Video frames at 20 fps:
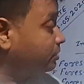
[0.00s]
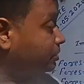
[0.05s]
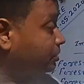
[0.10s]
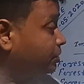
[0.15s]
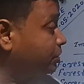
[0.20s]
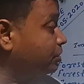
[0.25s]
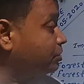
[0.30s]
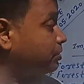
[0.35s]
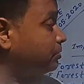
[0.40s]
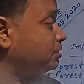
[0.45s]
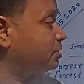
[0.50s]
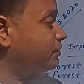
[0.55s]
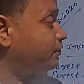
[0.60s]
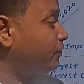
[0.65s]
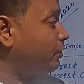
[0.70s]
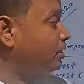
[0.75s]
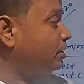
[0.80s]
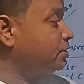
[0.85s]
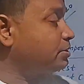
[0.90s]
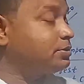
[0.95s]
trees of this
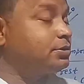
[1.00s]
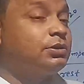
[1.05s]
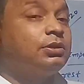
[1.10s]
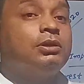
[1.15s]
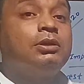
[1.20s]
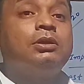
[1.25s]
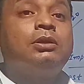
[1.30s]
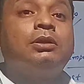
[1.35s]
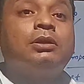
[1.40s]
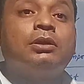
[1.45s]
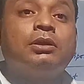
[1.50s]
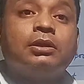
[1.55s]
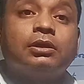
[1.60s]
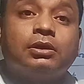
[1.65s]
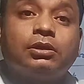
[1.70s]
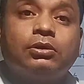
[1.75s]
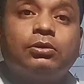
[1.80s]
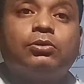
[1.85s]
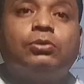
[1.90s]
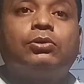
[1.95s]
forest
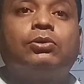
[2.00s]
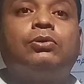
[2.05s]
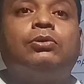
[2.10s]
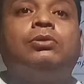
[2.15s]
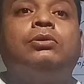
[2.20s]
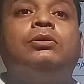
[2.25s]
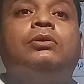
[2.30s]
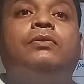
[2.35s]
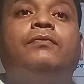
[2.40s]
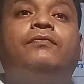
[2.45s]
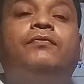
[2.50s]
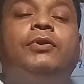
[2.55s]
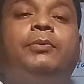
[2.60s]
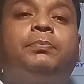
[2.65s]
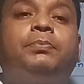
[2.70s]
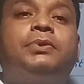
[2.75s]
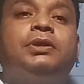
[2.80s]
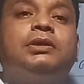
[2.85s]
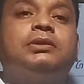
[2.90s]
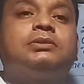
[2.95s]
grow
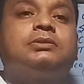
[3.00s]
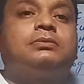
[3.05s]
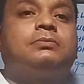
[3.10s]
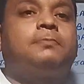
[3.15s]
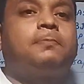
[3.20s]
50